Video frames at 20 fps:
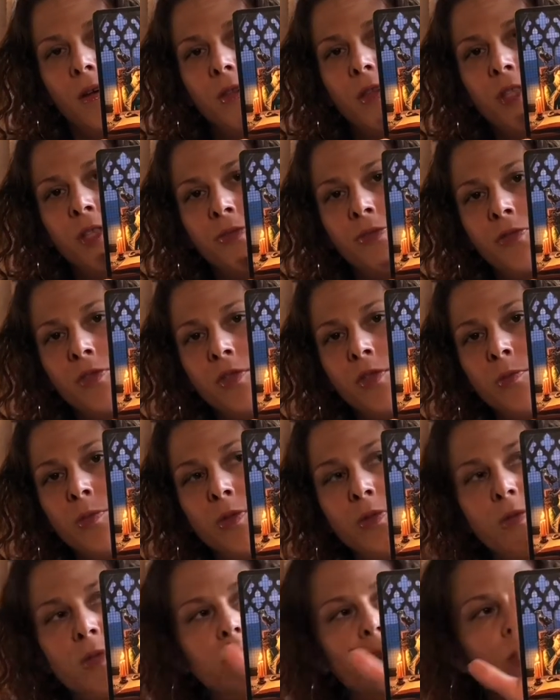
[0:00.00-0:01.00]
This full
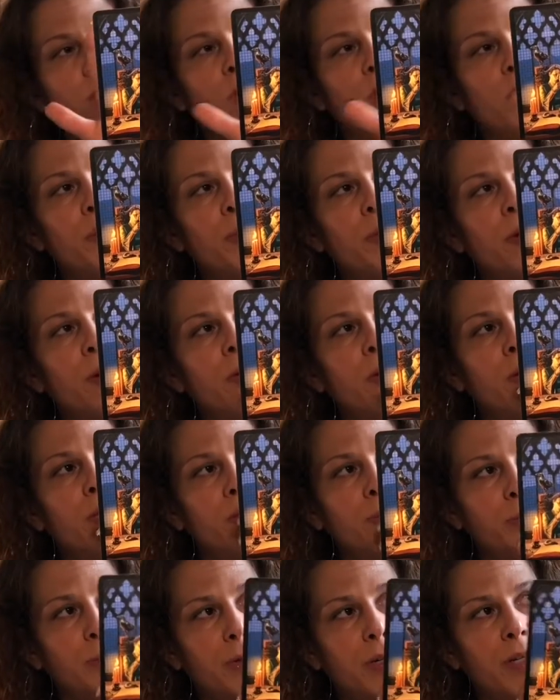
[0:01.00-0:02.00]
moon in Scorpio
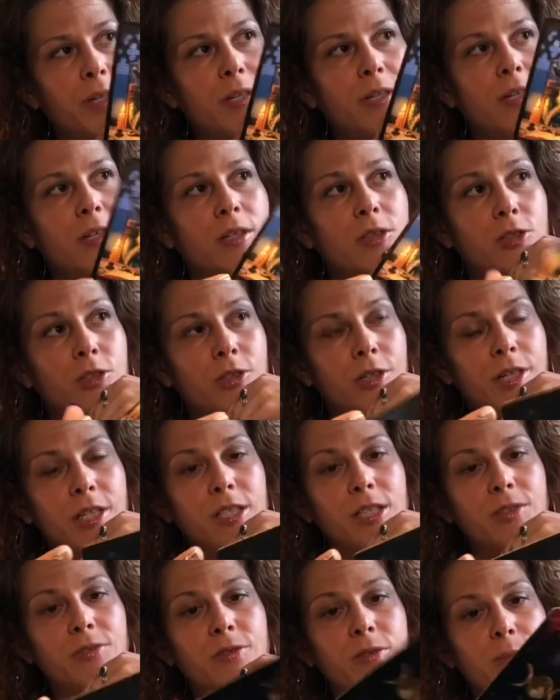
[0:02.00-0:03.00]
is bringing a
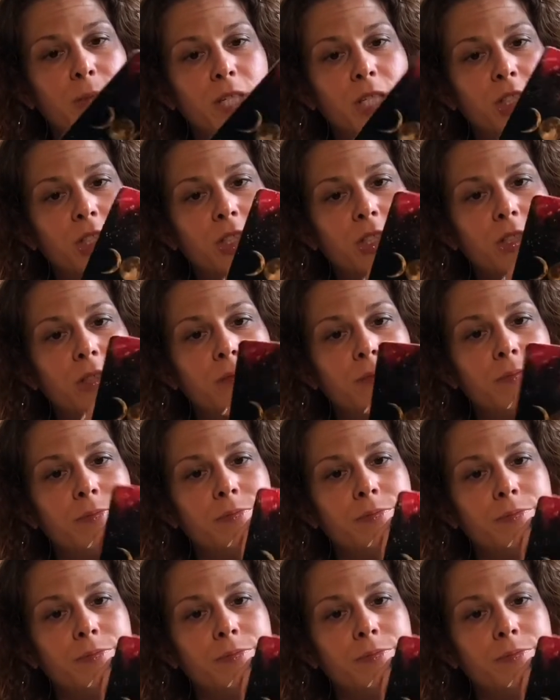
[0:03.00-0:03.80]
transformation.